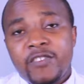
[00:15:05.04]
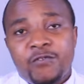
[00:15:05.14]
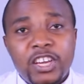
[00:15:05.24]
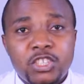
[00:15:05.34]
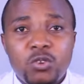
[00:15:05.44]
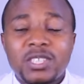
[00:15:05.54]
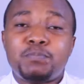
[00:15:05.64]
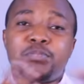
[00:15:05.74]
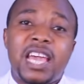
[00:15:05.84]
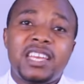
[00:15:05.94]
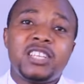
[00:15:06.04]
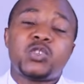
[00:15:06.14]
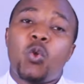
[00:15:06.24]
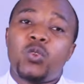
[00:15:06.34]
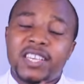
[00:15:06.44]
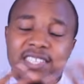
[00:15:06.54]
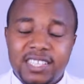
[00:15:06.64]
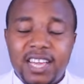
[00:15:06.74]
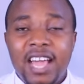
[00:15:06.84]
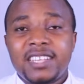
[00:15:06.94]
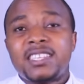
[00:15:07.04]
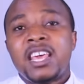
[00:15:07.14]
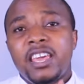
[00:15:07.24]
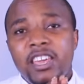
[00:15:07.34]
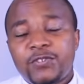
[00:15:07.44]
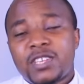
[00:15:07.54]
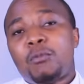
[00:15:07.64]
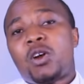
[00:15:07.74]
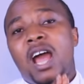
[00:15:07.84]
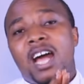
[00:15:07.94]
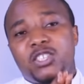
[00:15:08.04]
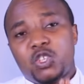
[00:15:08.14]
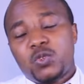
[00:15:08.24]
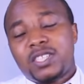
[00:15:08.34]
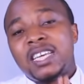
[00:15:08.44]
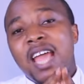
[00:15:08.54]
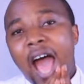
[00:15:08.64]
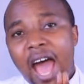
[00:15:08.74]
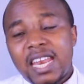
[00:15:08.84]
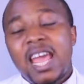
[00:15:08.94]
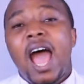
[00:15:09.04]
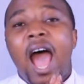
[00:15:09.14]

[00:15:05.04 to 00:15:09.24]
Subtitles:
infections, PIDs or STIs, if someone has used an